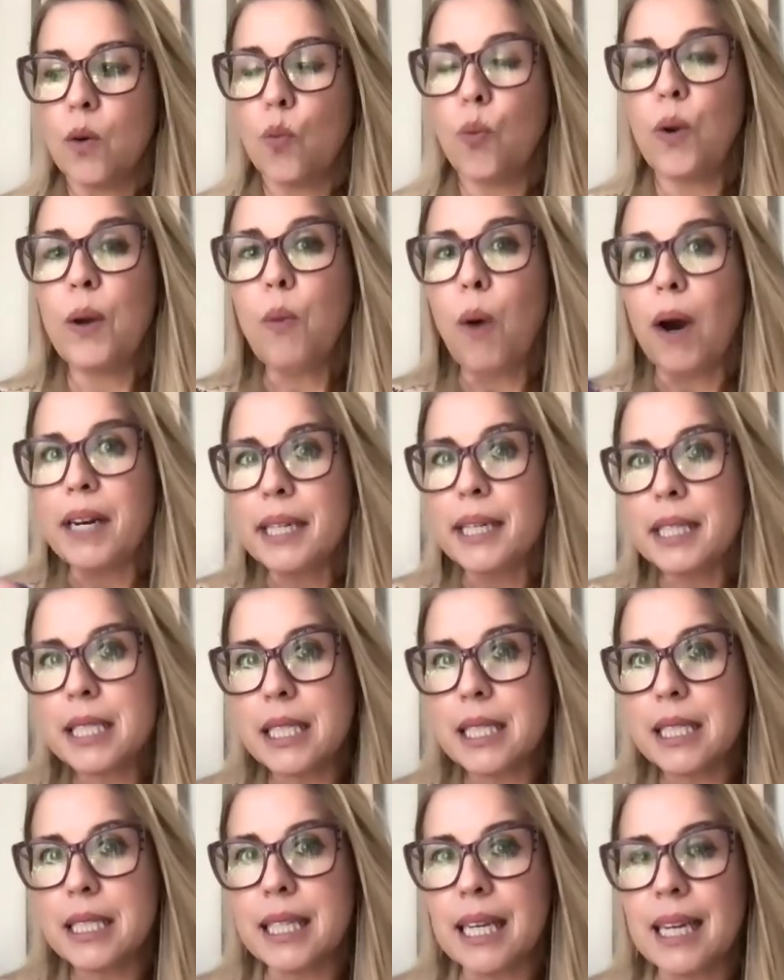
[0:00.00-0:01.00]
we want to
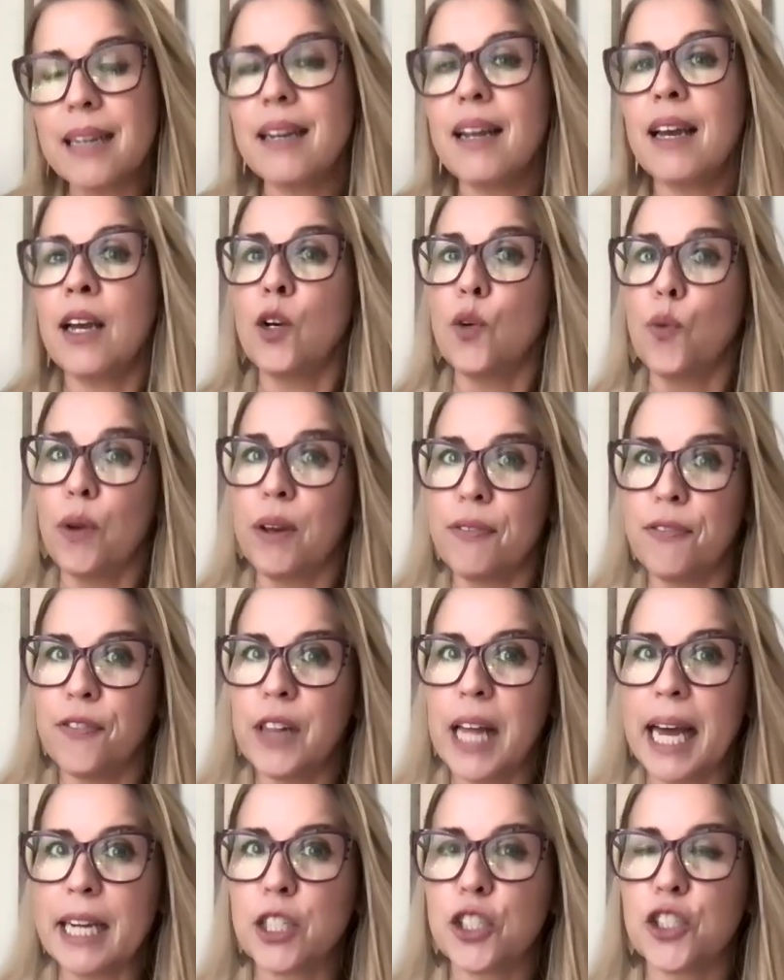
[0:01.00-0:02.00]
sit in
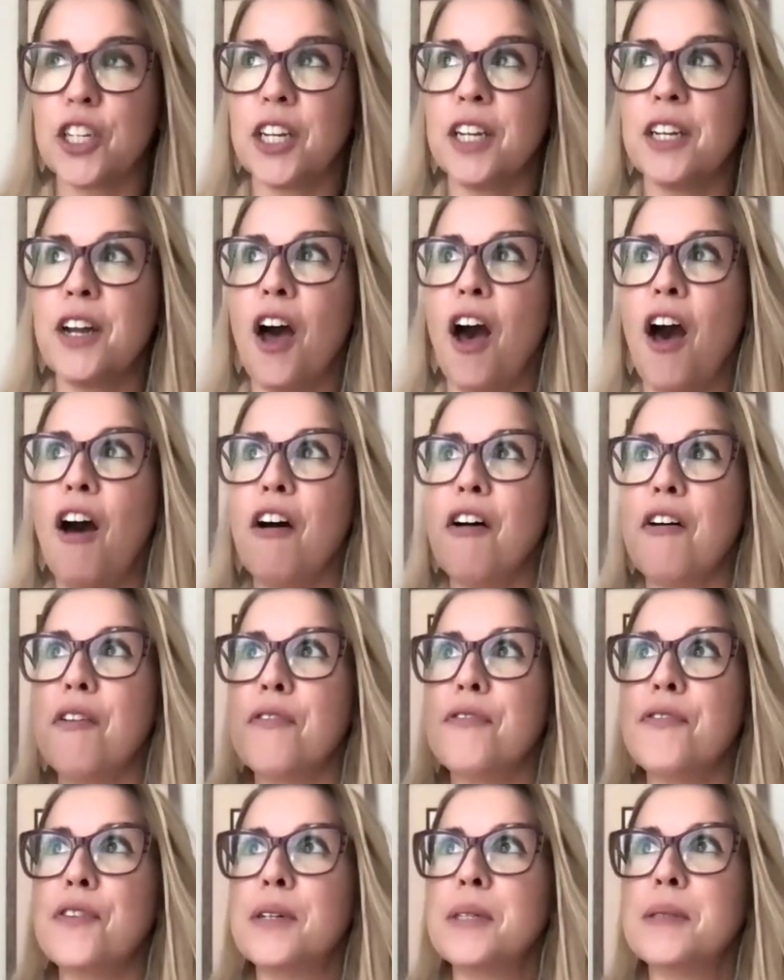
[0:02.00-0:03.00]
reflection
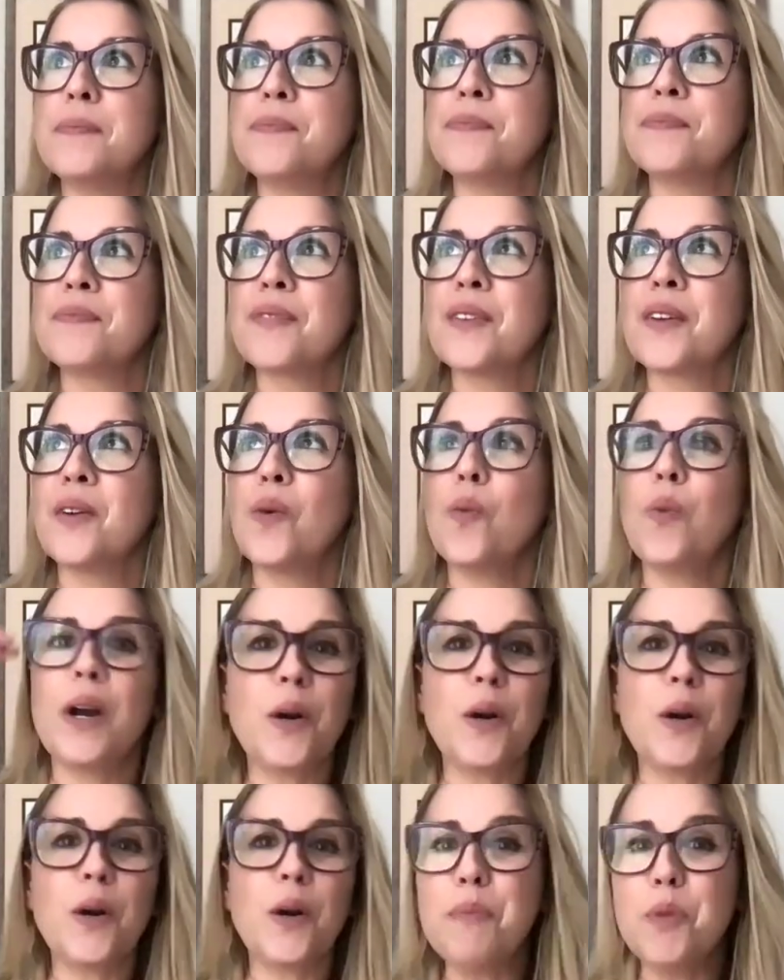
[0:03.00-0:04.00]
of what
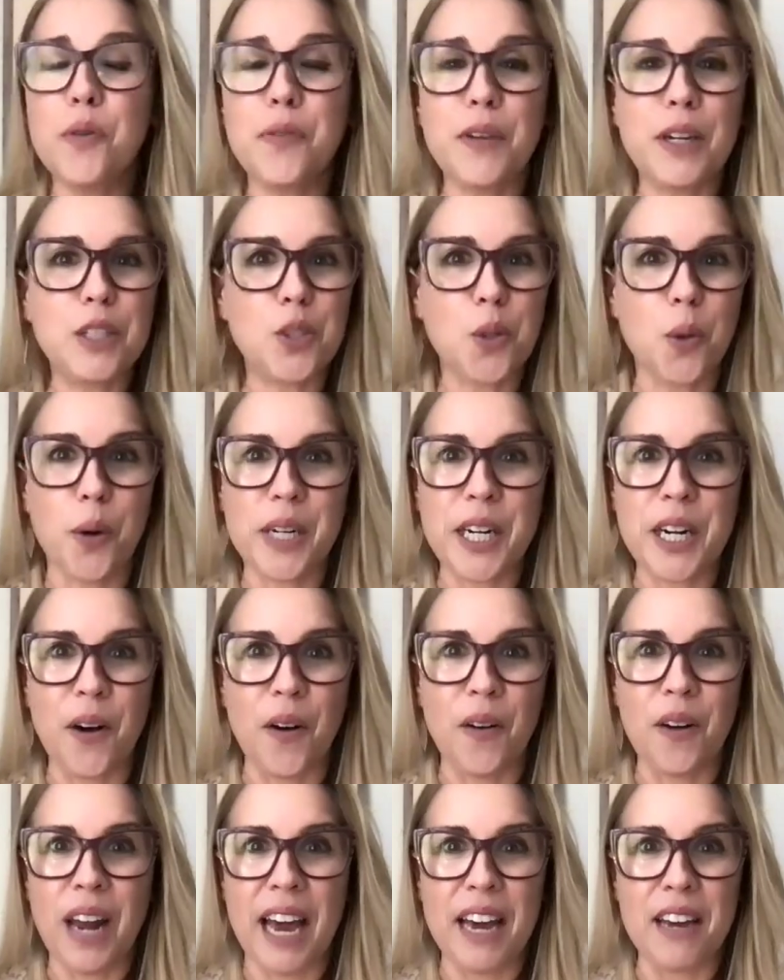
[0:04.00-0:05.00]
are we moving toward in
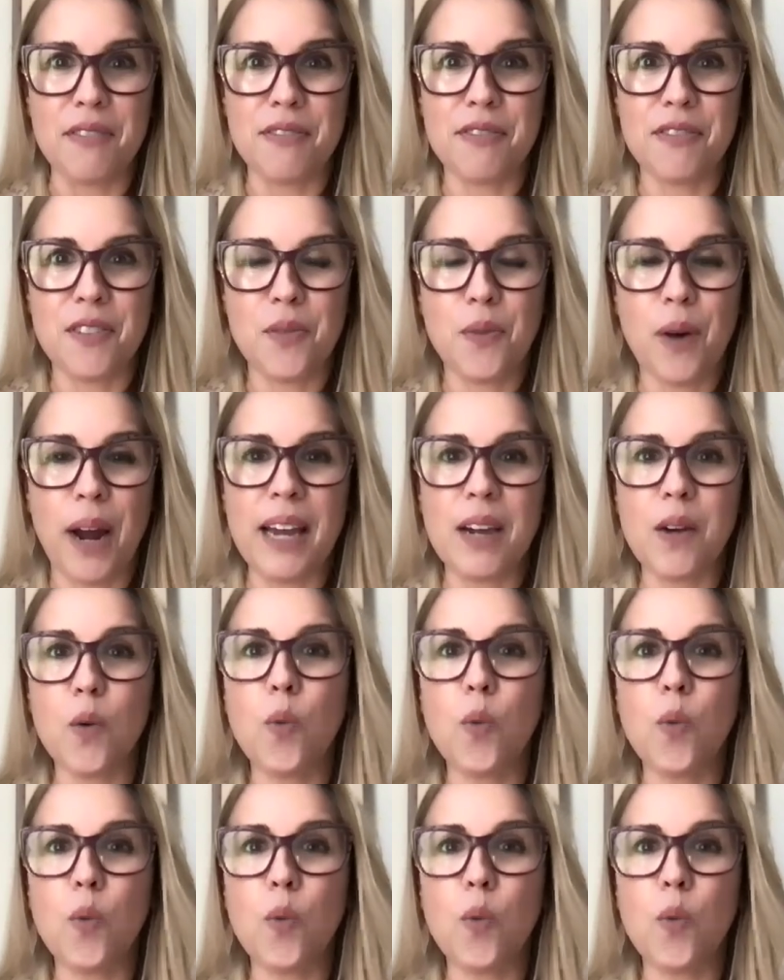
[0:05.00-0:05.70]
our life, right?